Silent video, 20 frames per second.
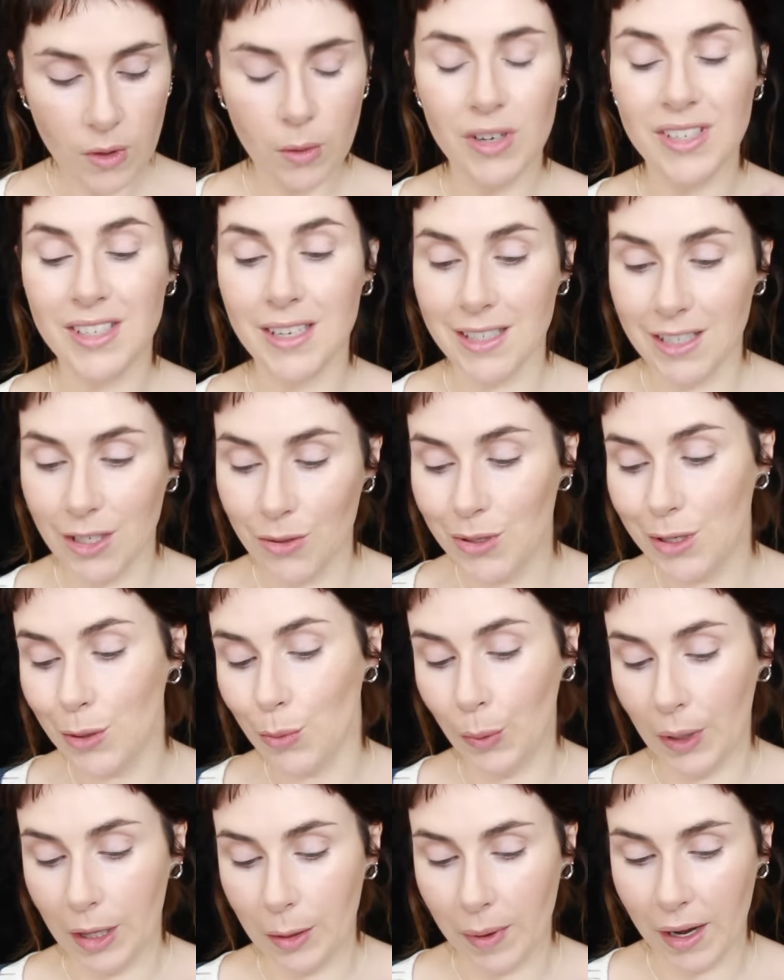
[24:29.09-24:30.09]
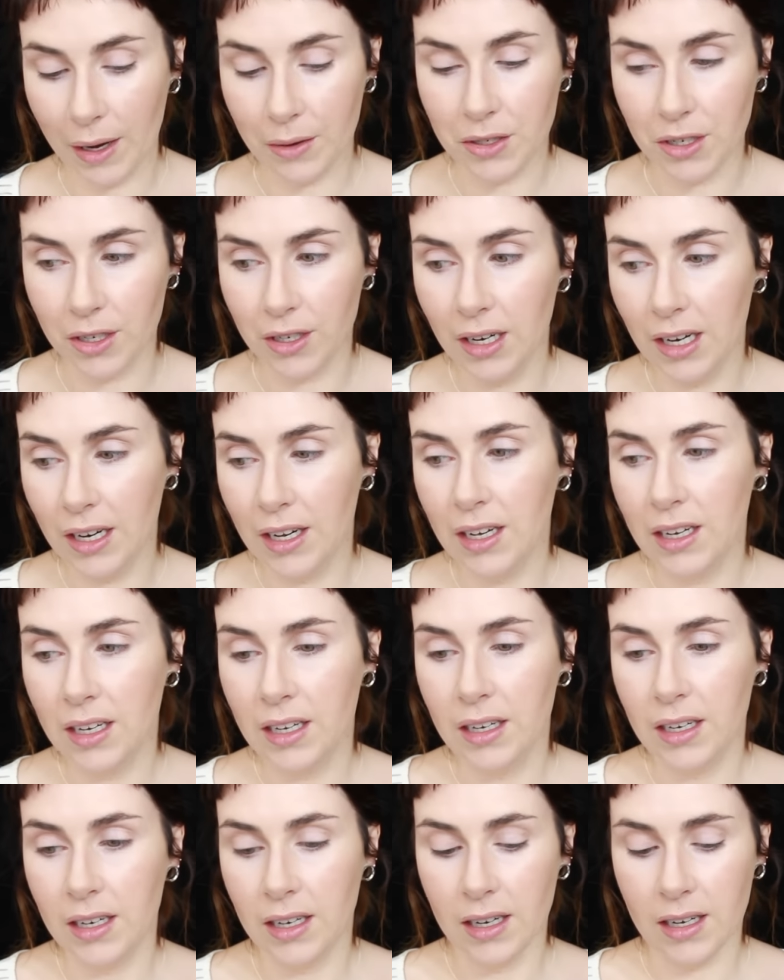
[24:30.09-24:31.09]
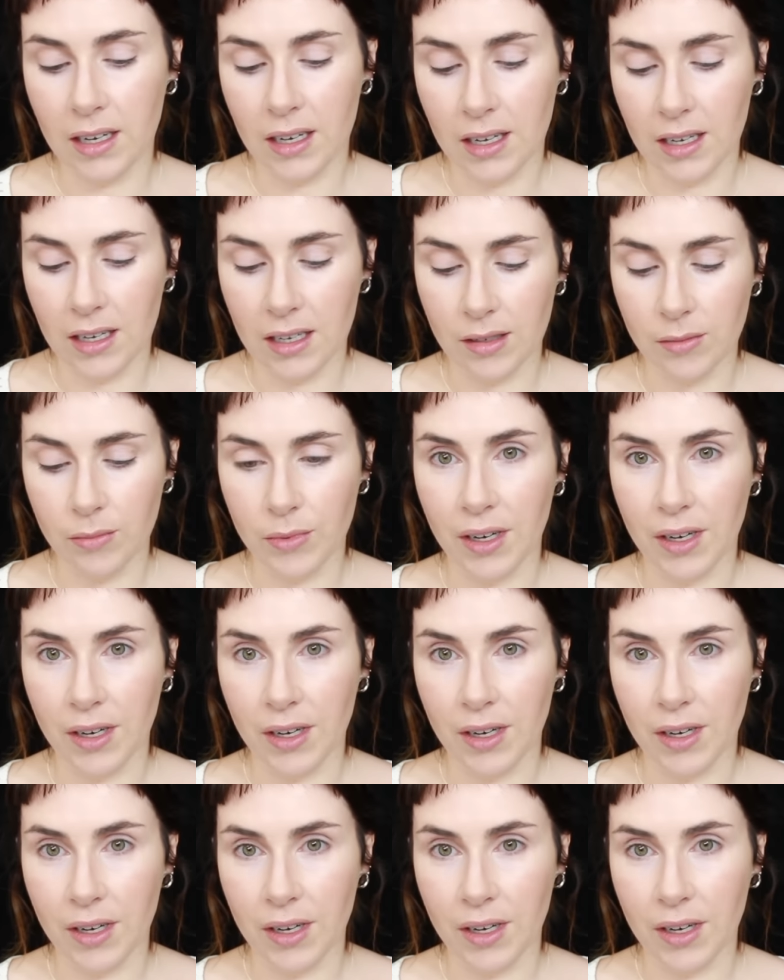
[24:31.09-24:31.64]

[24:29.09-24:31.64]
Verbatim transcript: because I used it with powder uh,